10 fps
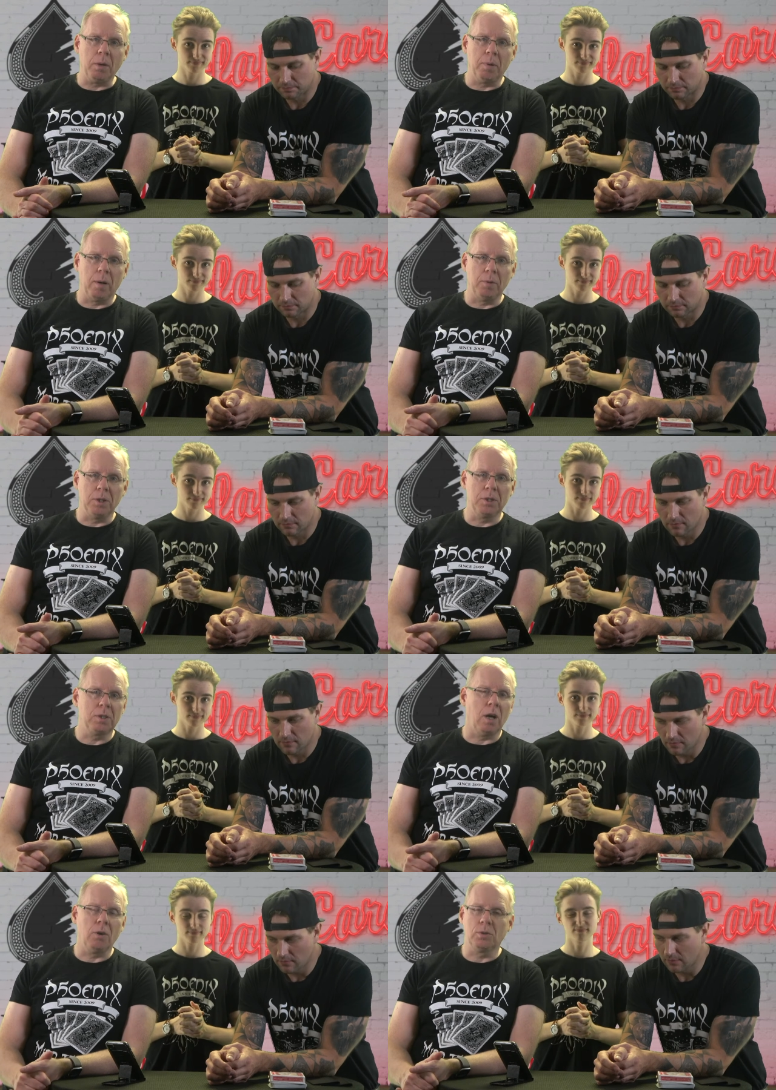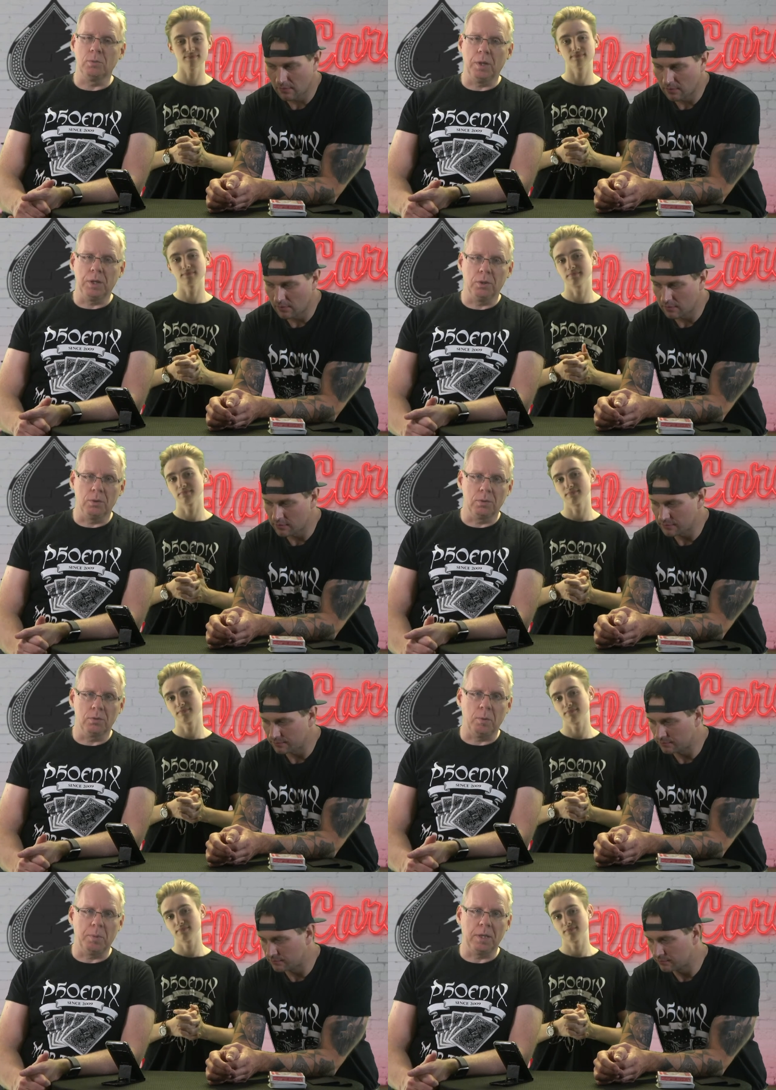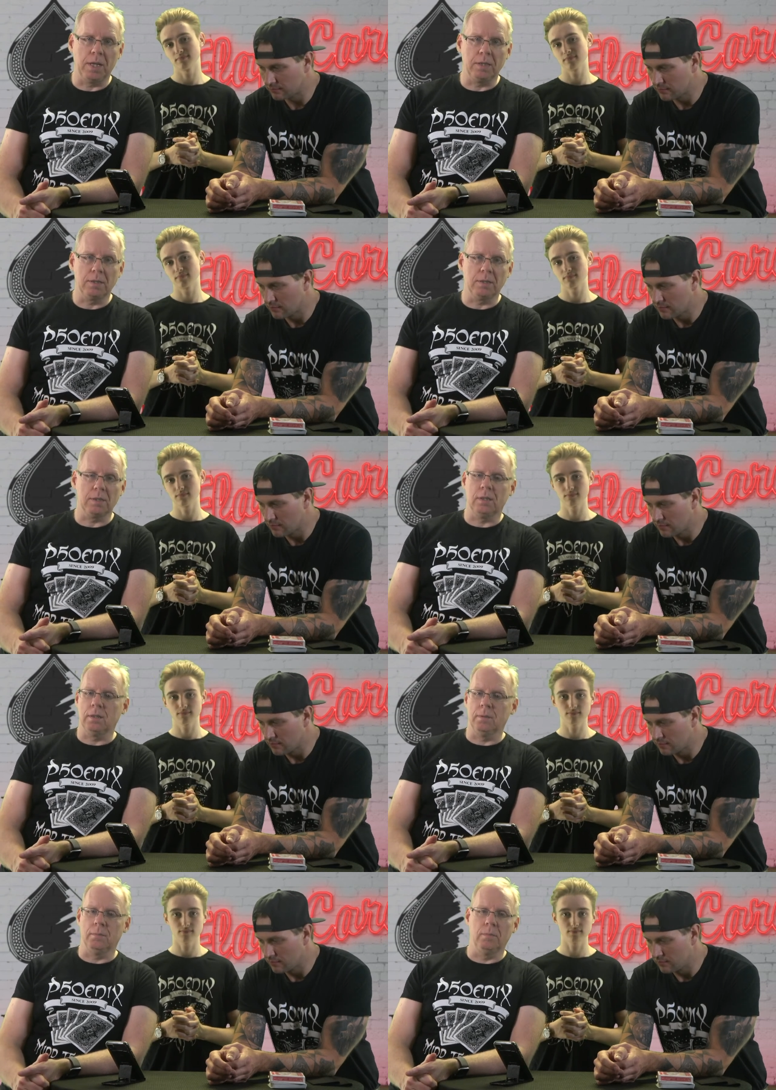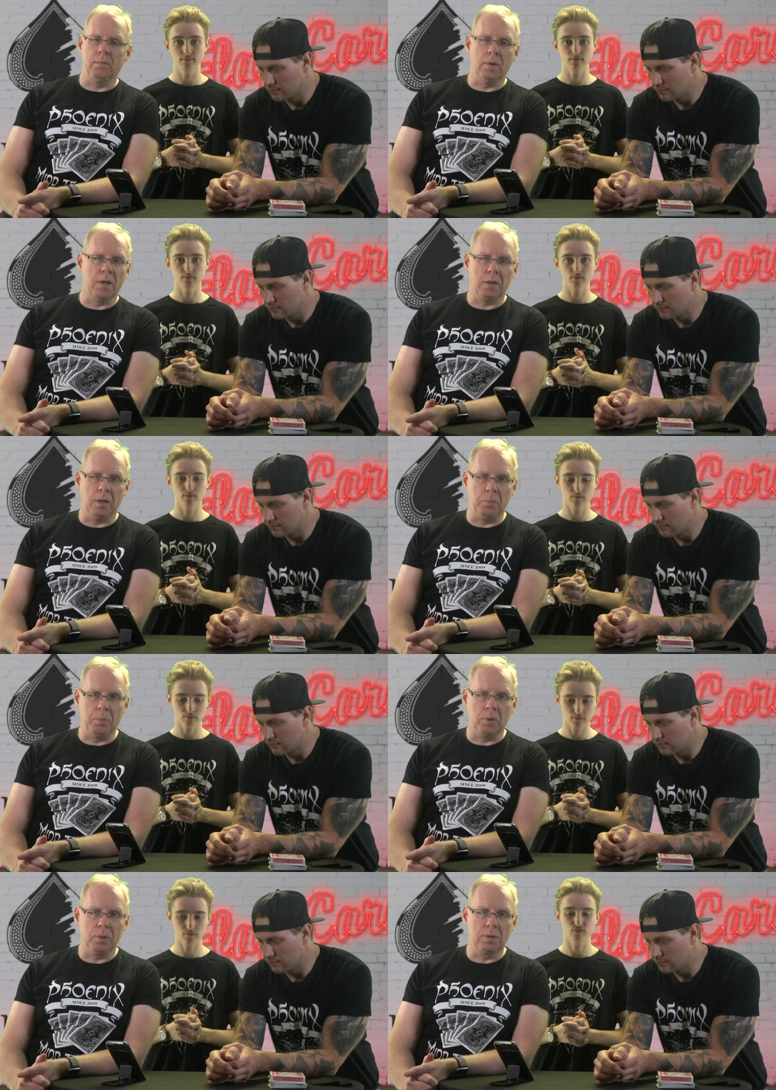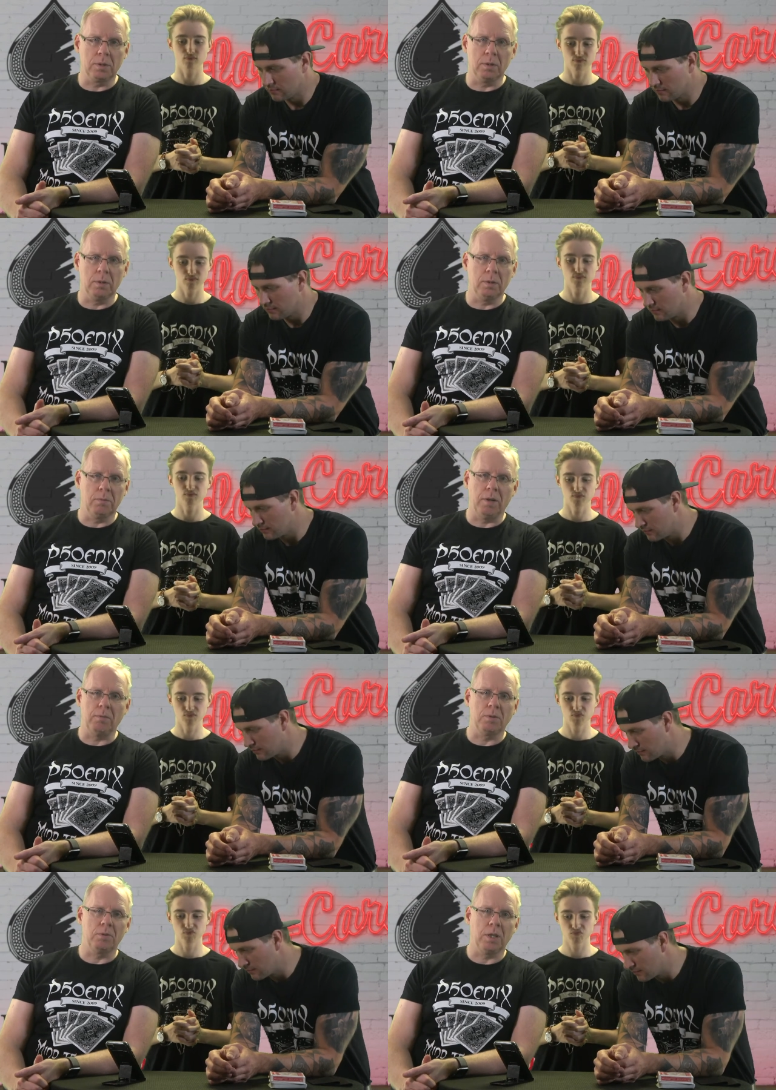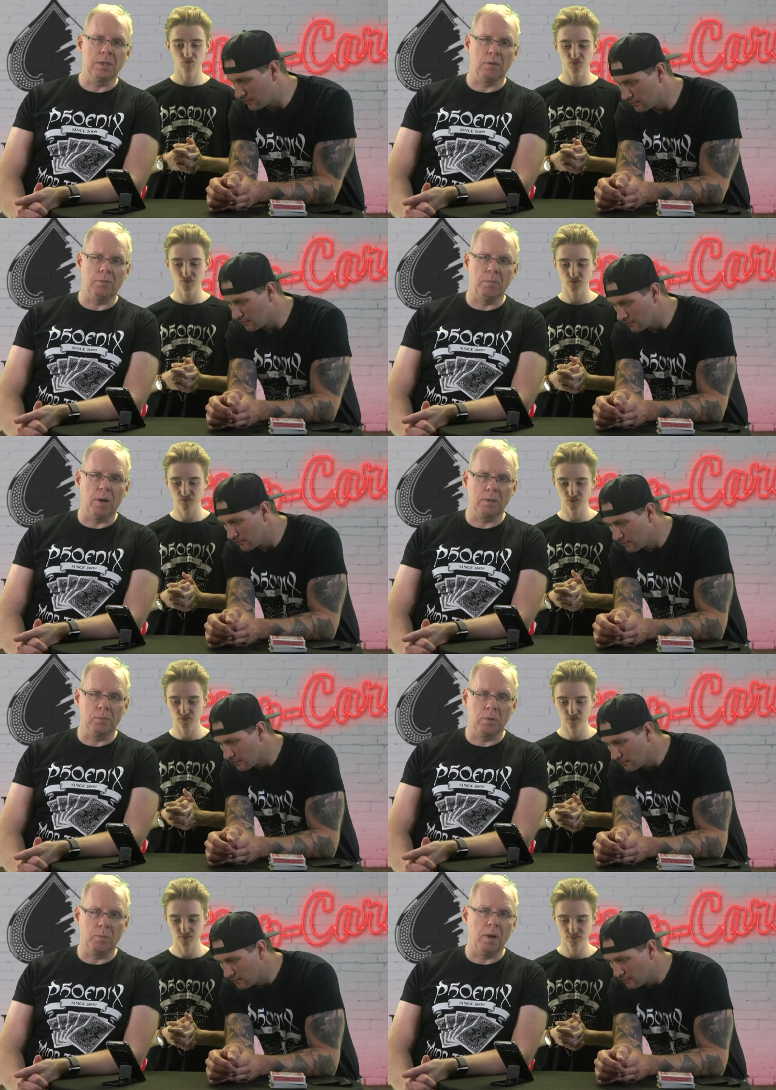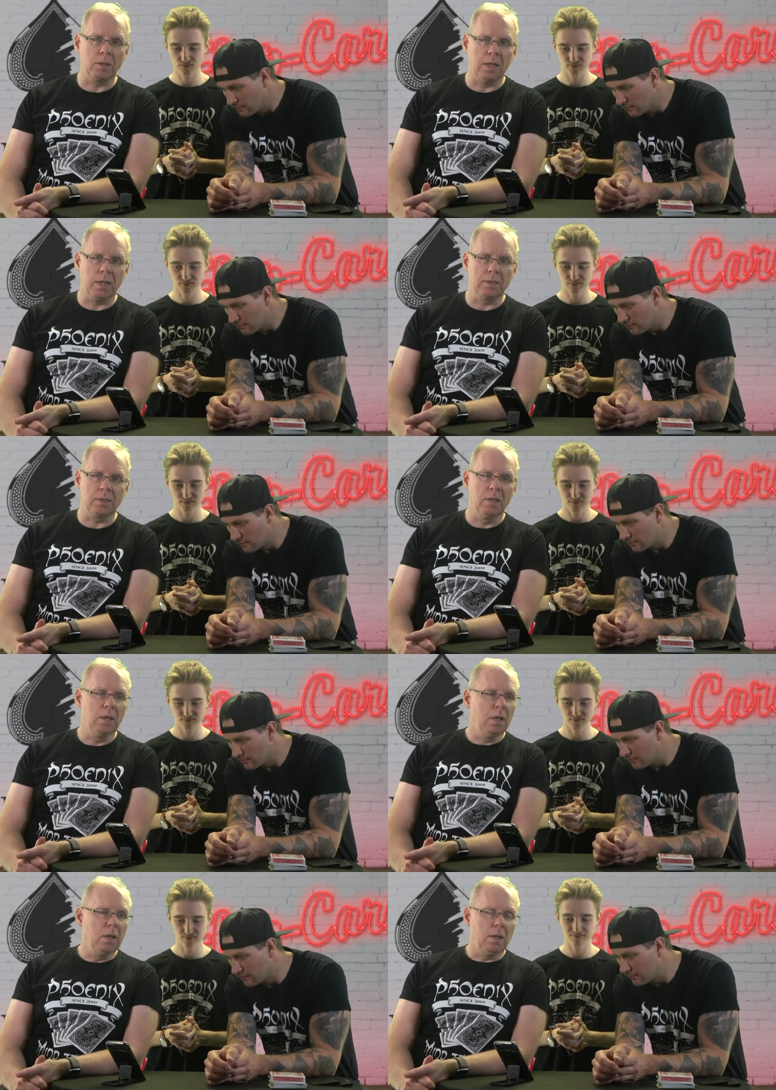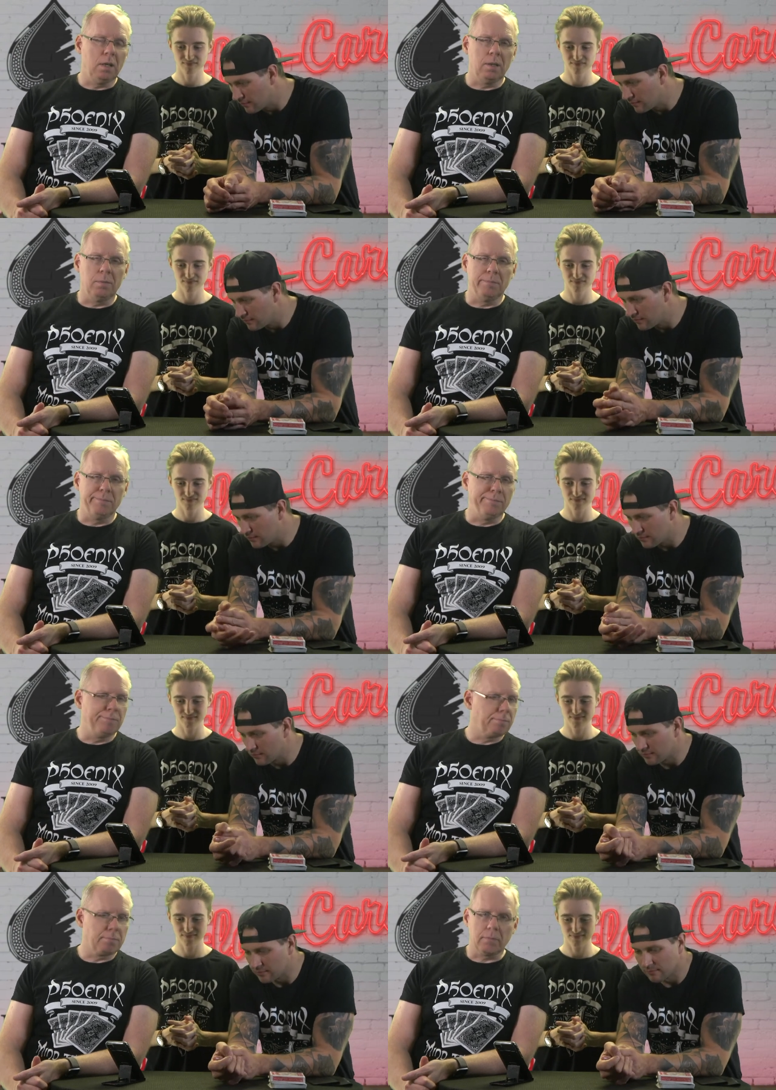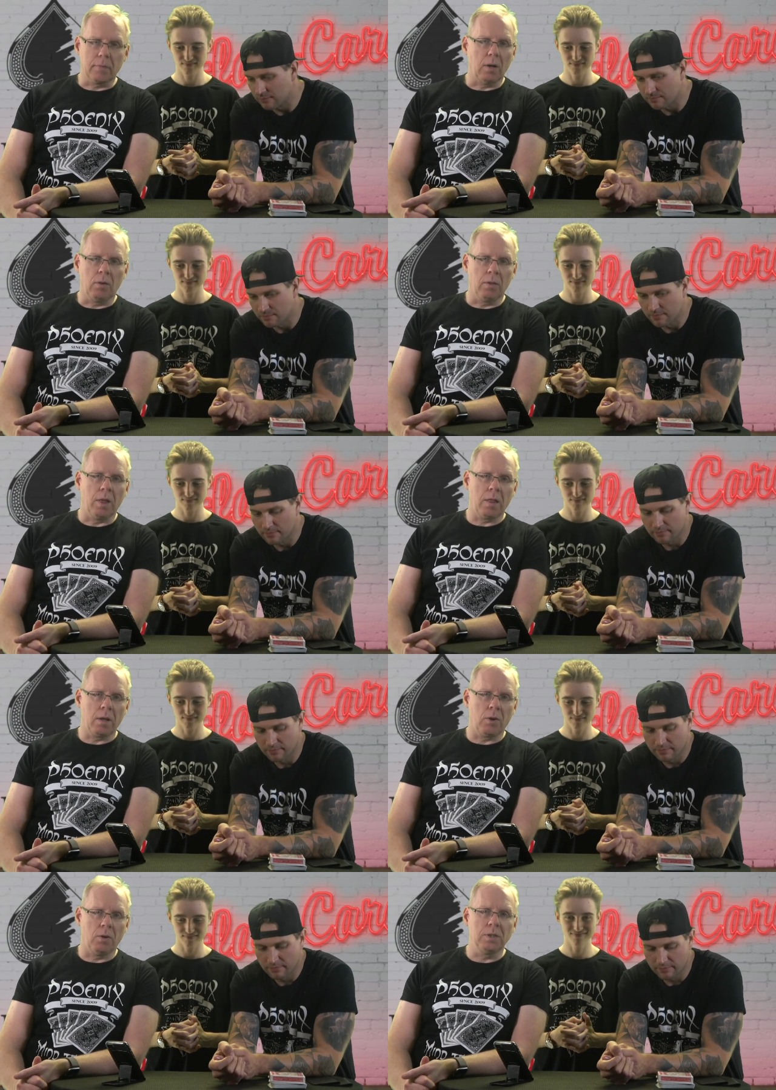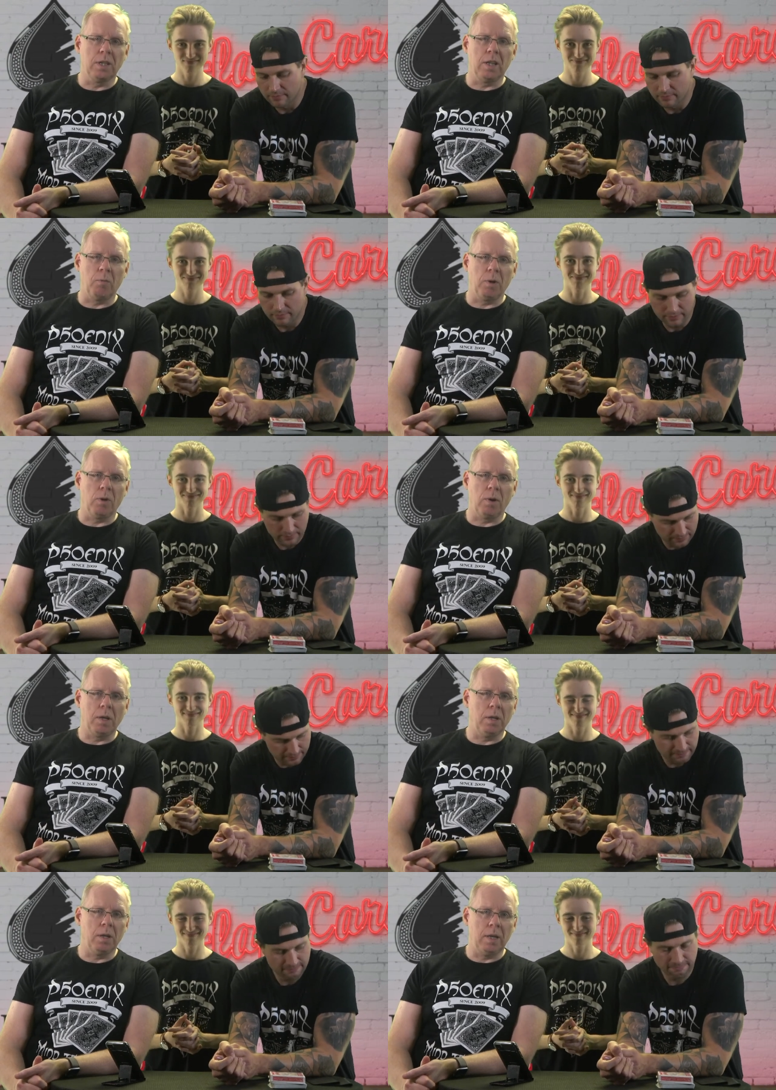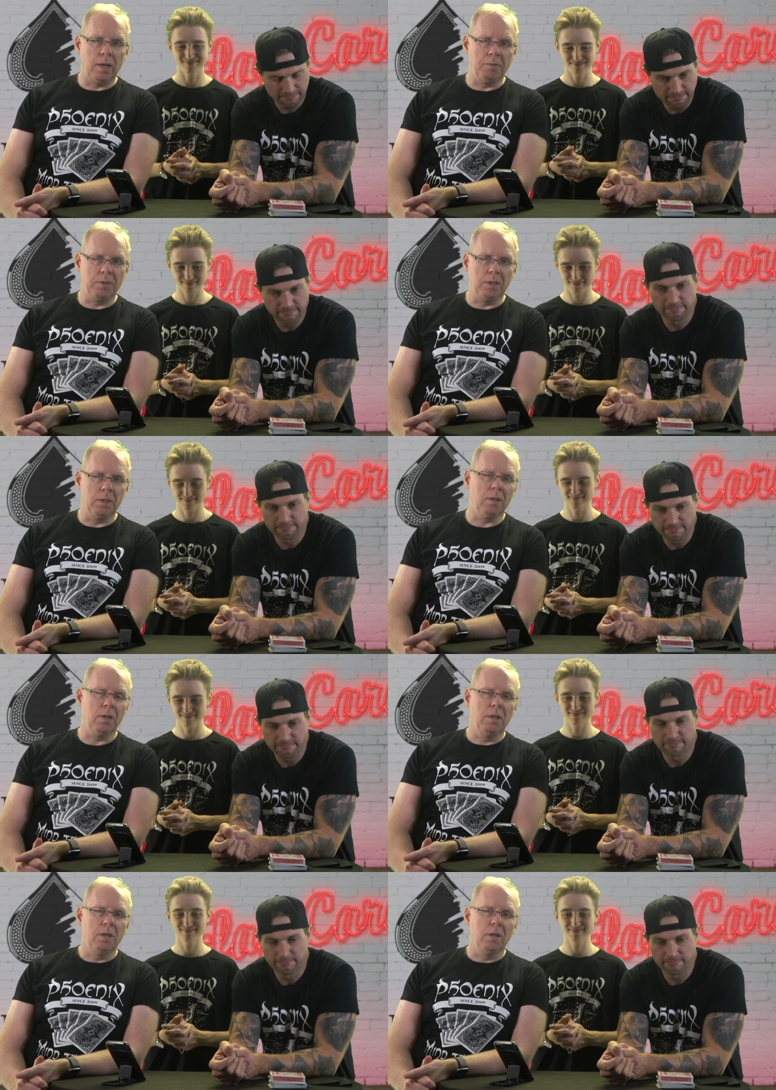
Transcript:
Speaker 1: published, how to make your own stripper decks, um, other input, uh, favorite tricks of Mark with Mark decks, um, all the other content that we already left here